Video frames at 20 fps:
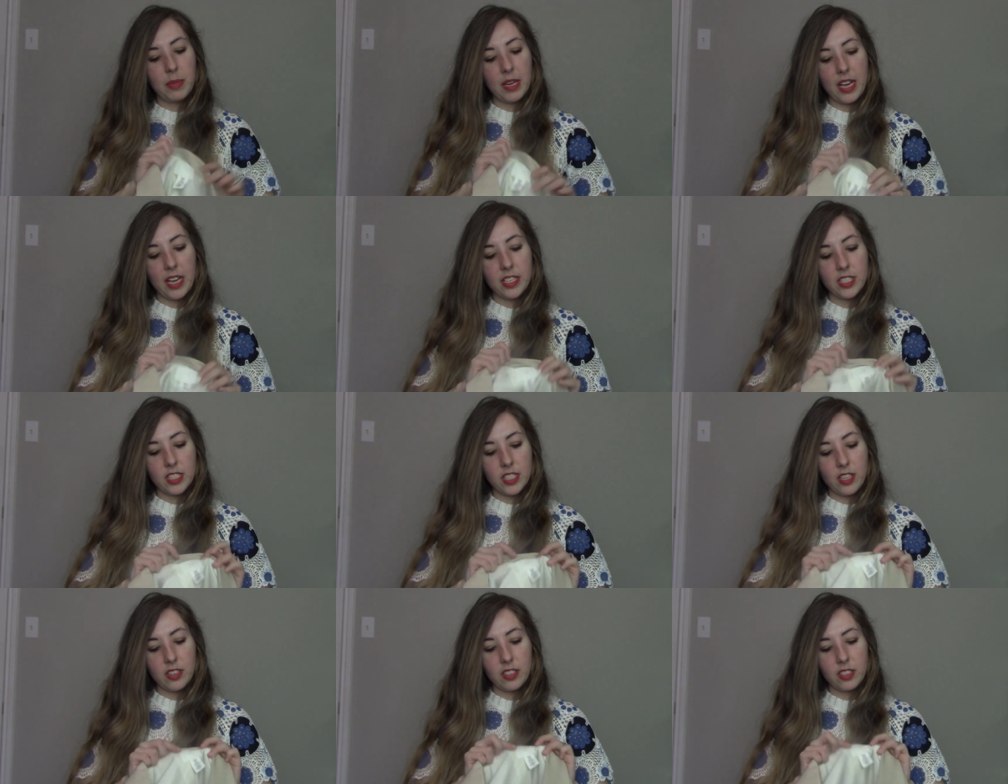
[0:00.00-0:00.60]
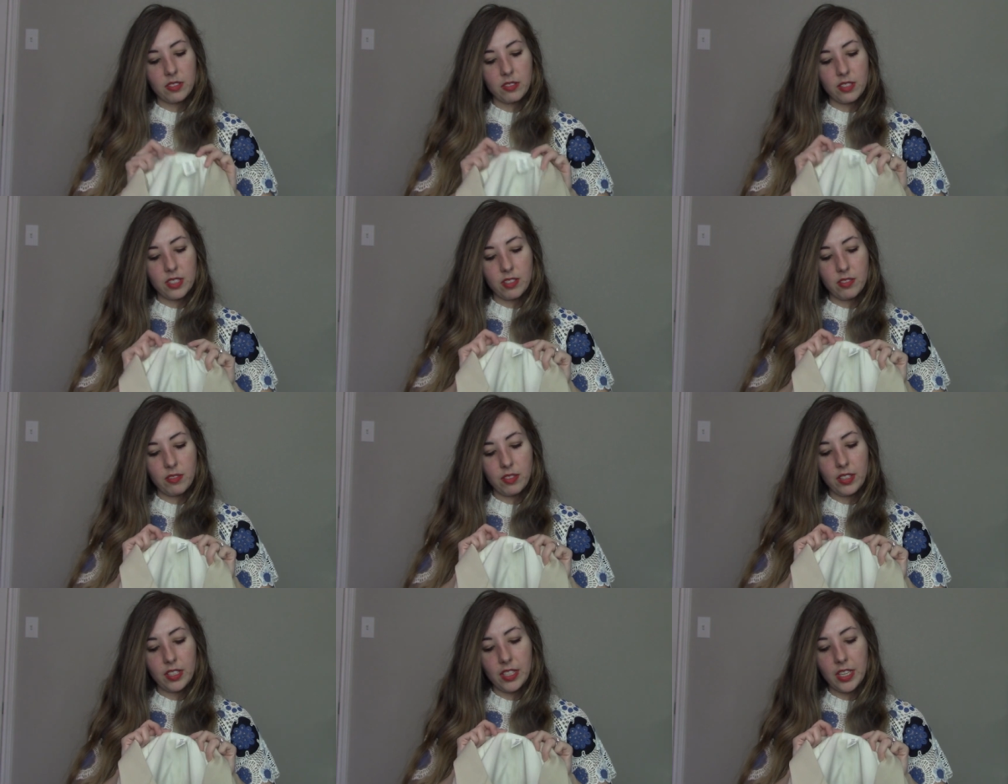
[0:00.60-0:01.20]
but I just thought this was
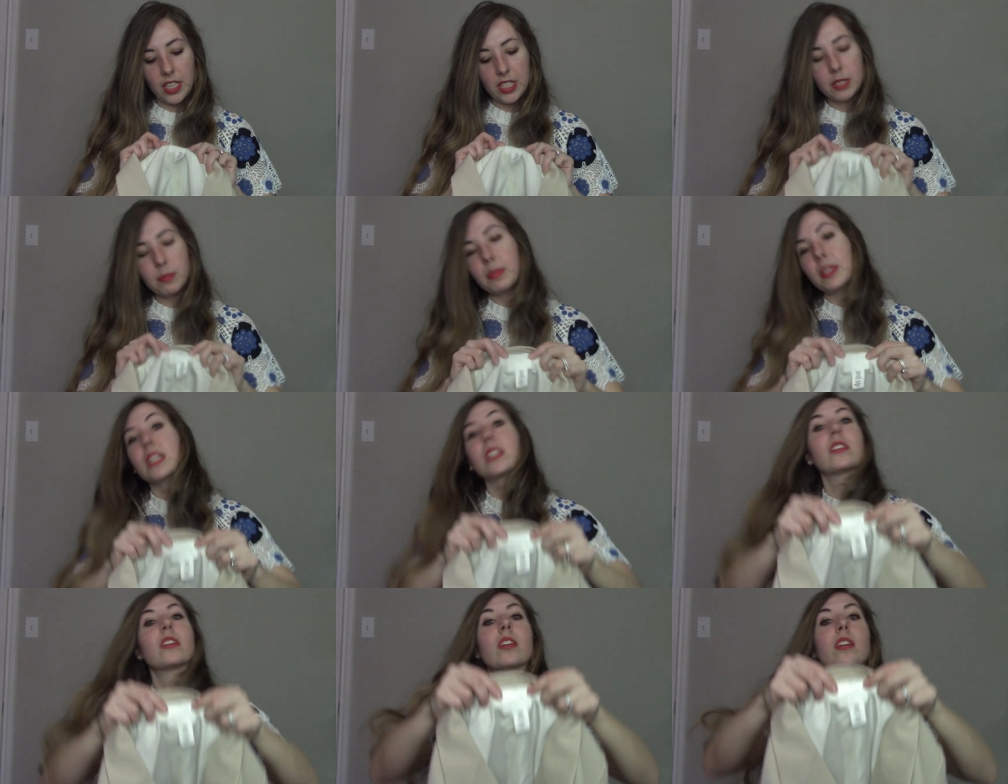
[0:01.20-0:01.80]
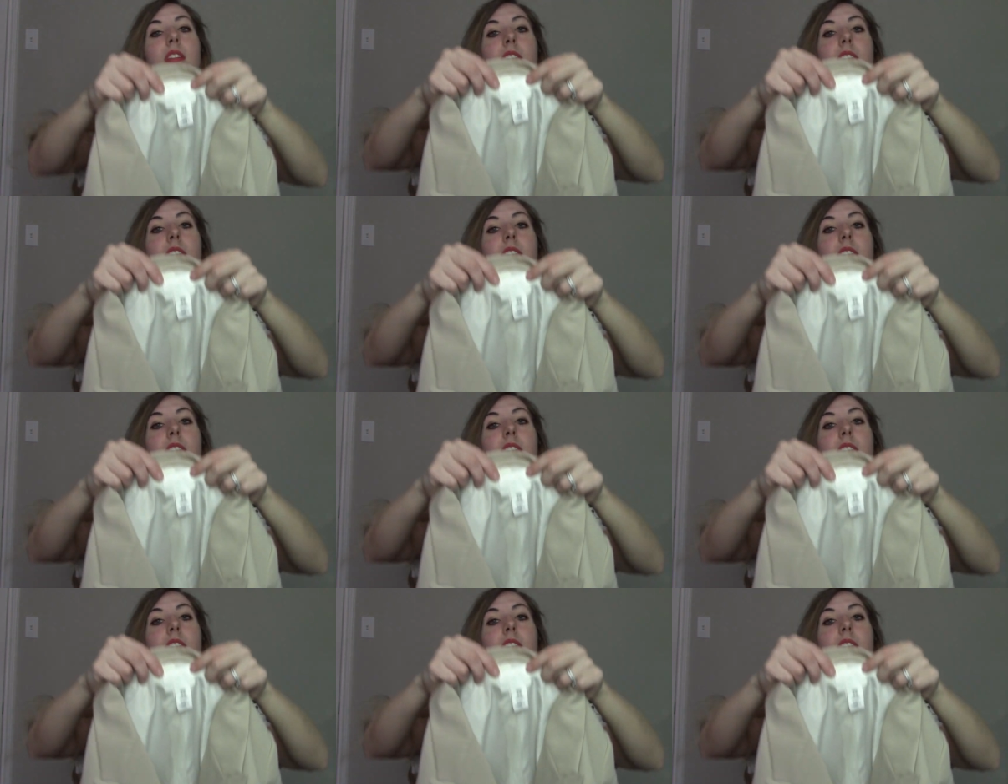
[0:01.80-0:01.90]
a really nice blazer.